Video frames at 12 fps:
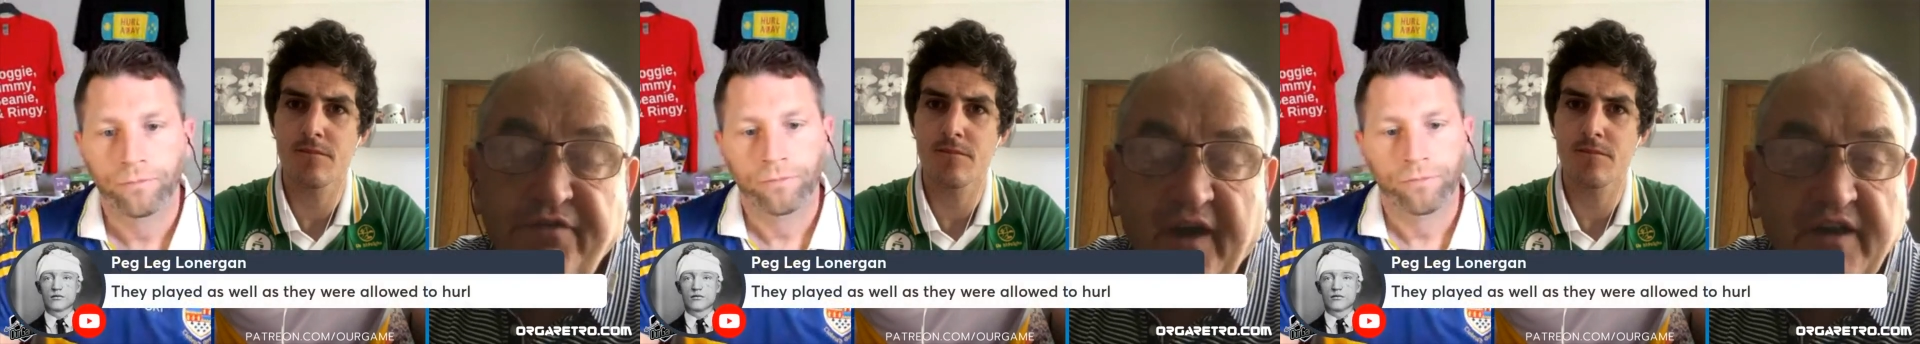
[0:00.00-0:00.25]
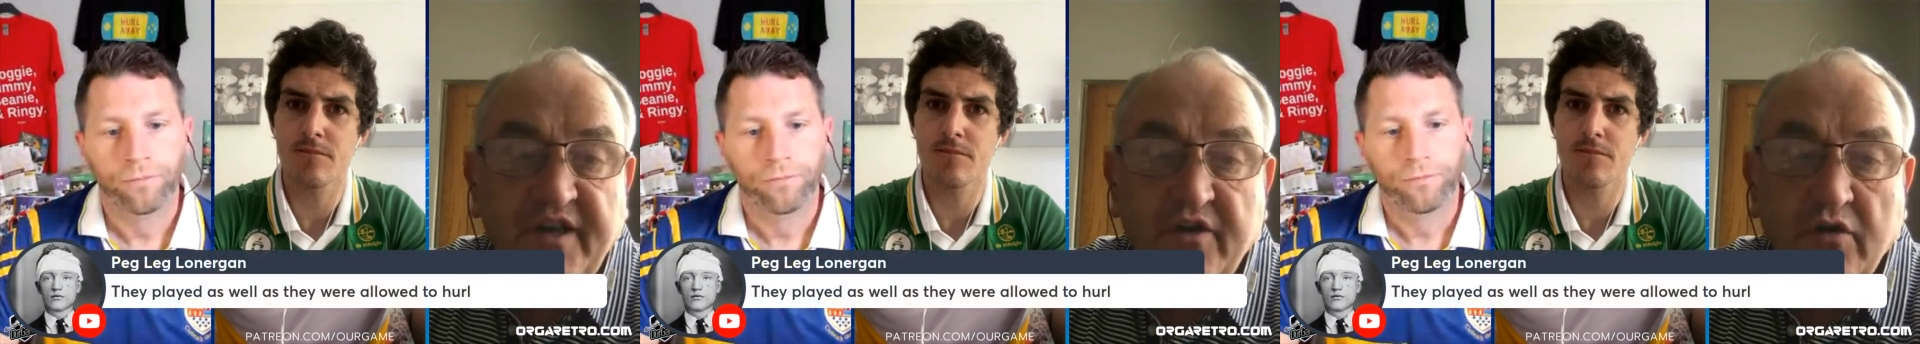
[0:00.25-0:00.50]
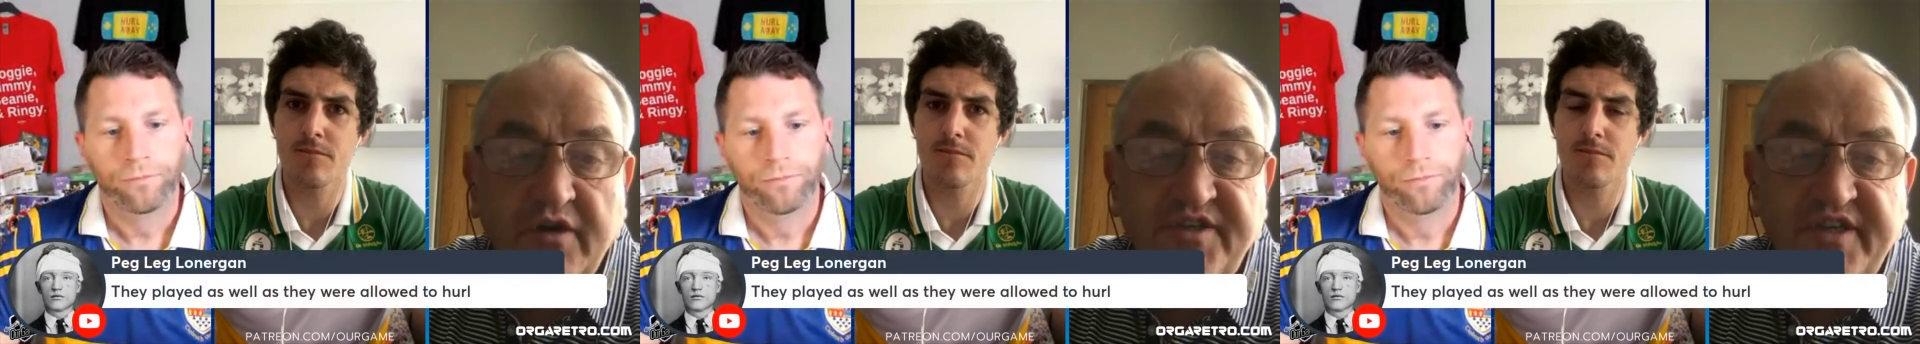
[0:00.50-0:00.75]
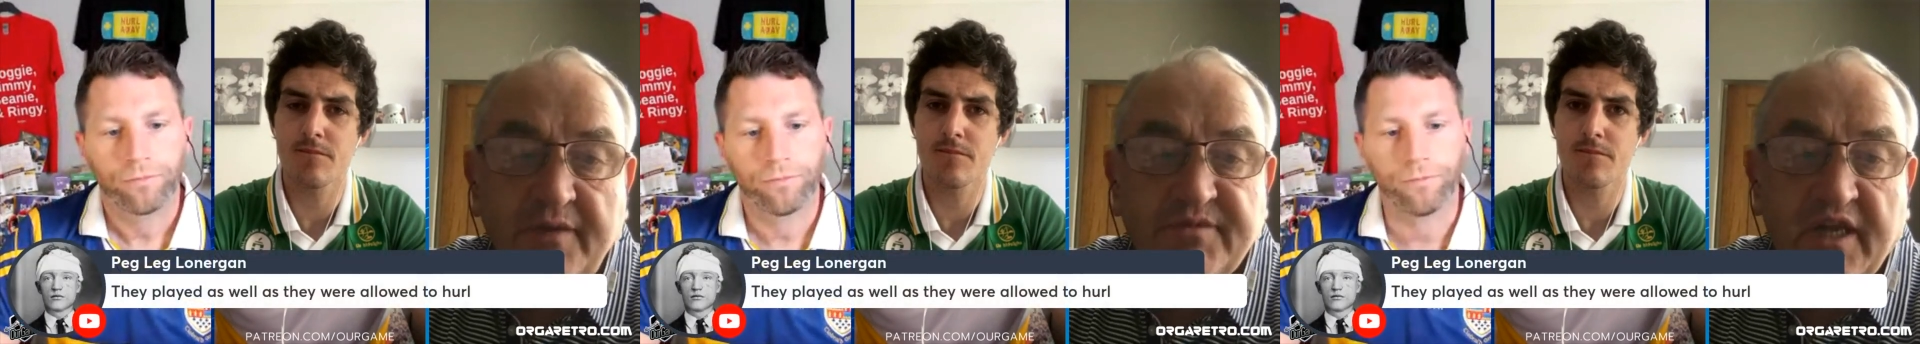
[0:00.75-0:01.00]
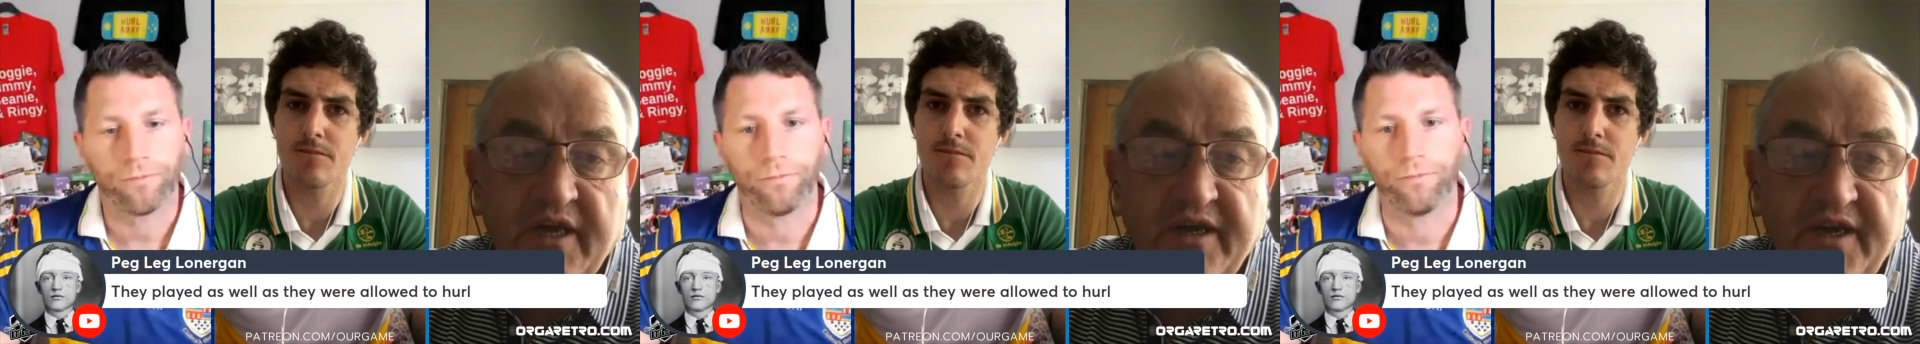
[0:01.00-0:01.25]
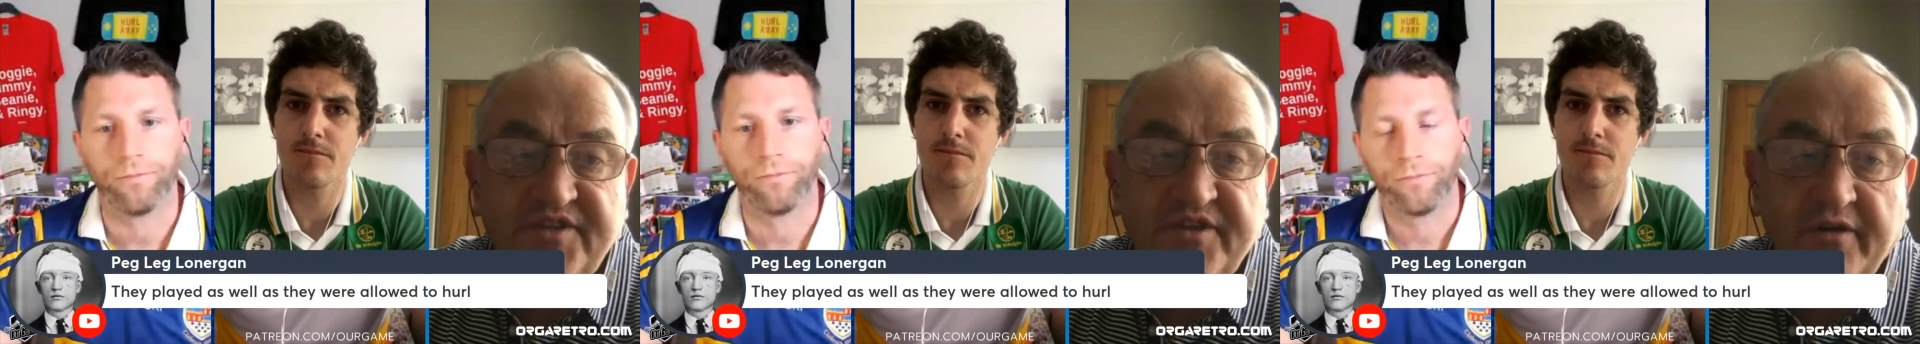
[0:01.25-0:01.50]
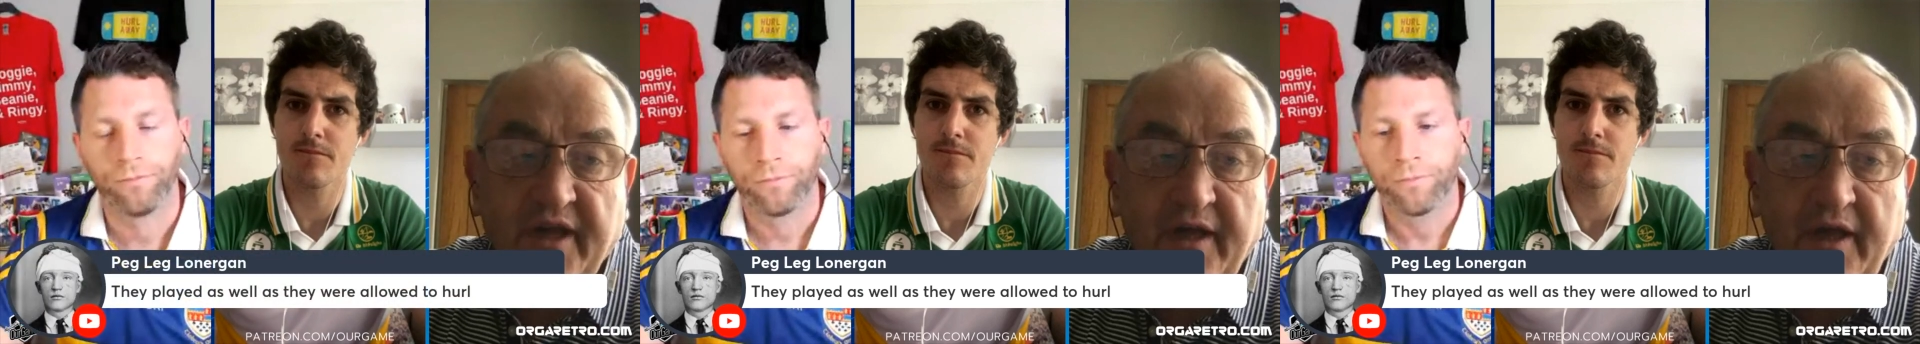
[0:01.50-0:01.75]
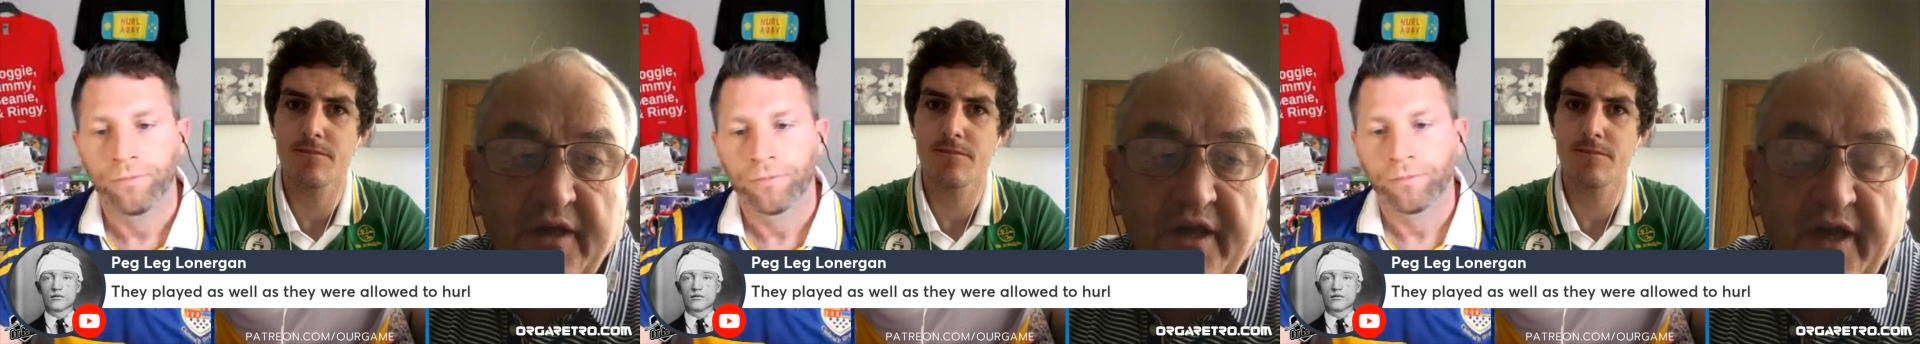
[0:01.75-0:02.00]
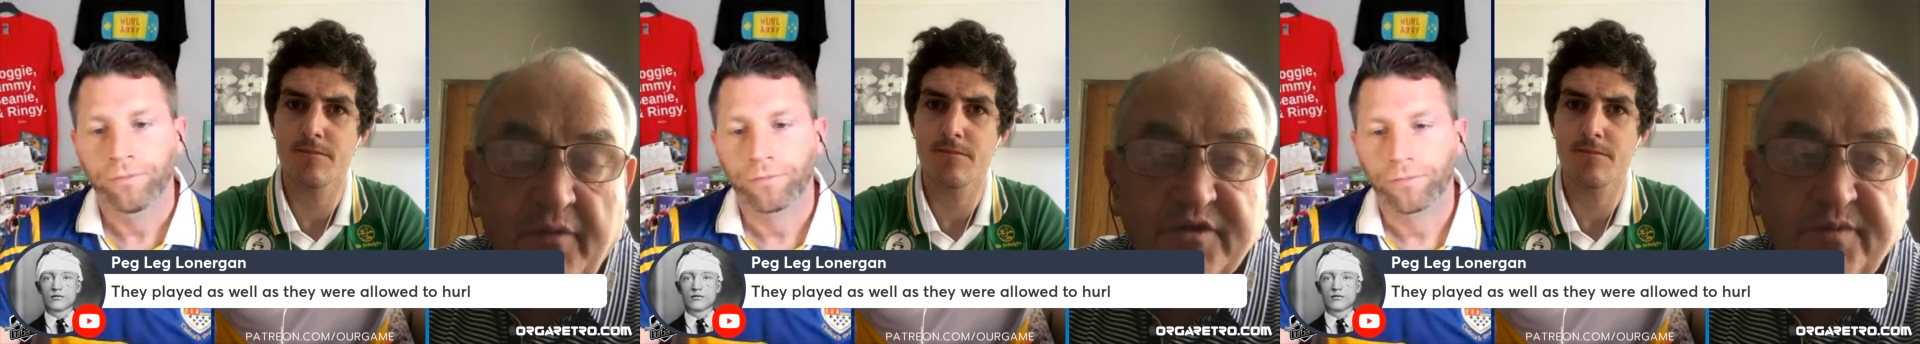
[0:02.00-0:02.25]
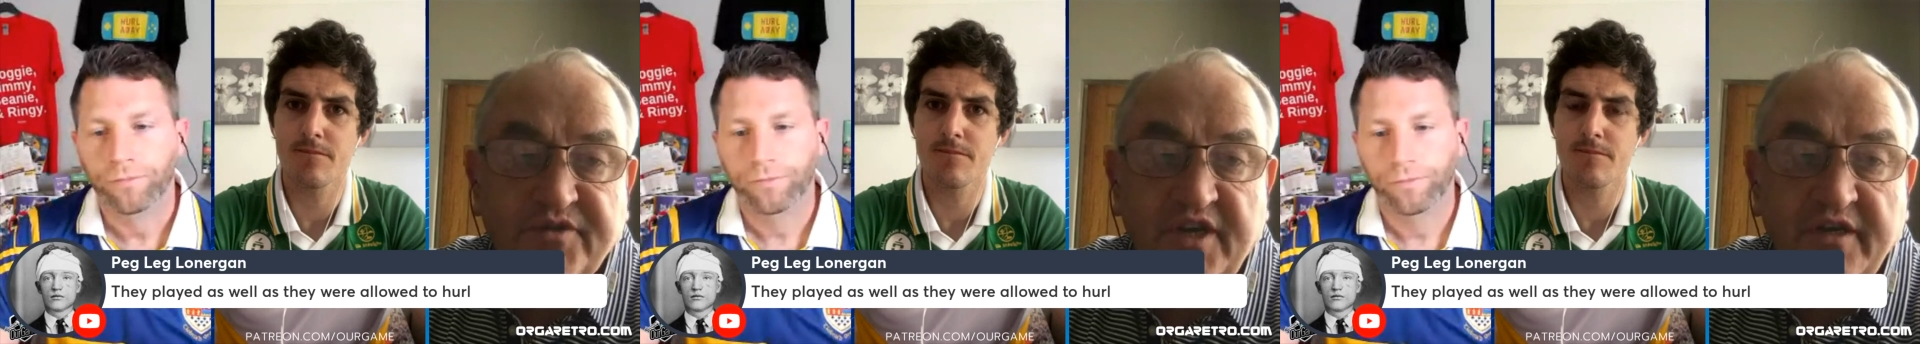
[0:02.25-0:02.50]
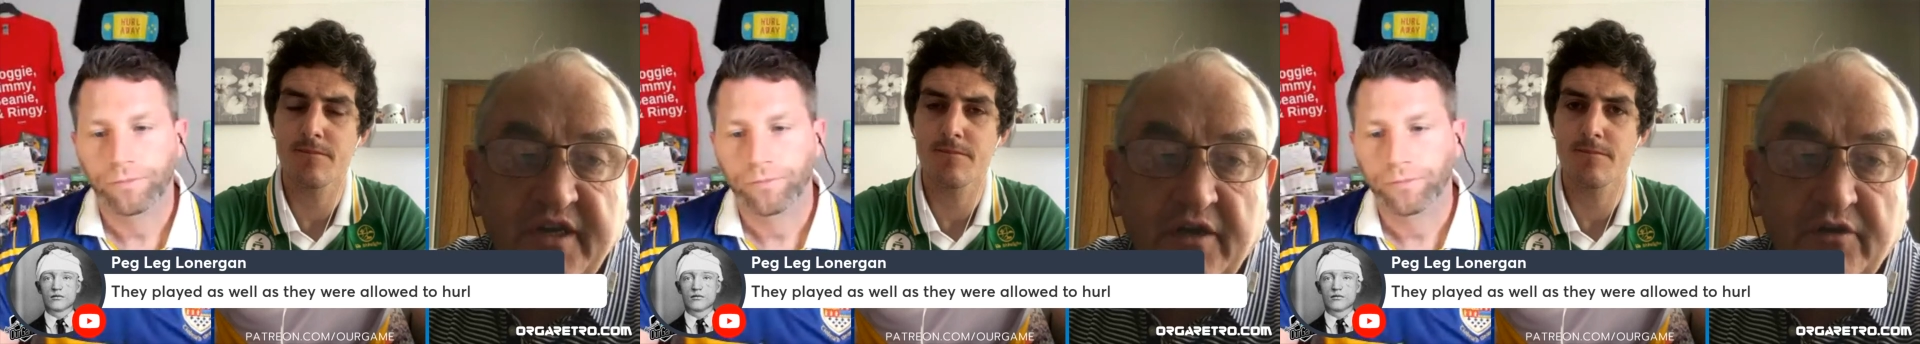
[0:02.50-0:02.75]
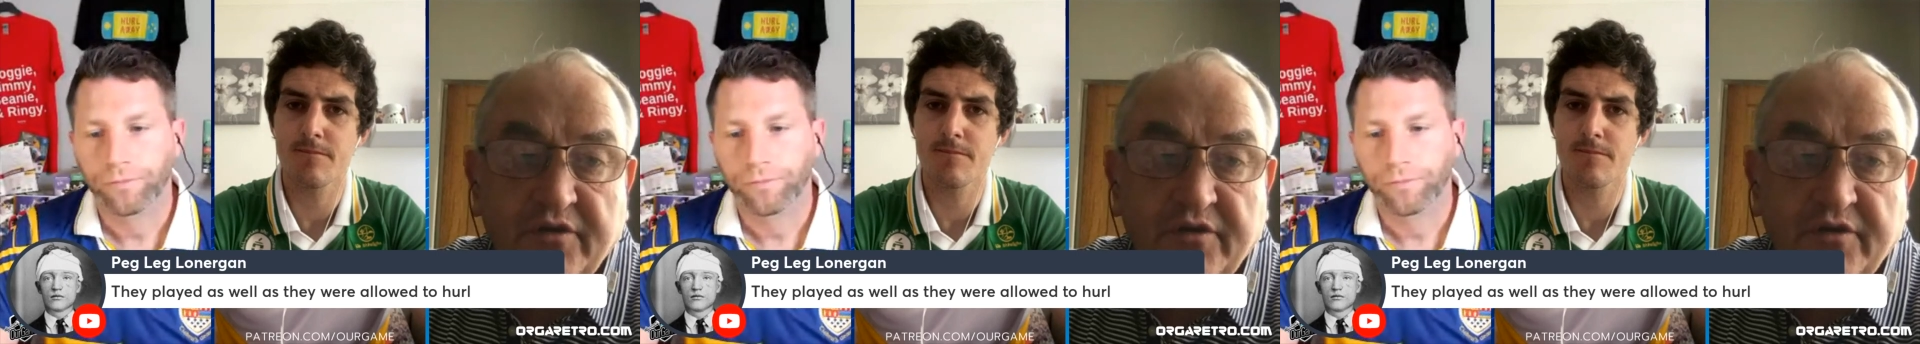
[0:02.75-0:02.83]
Speaker 1: fact, it only seems like yesterday that I was presenting an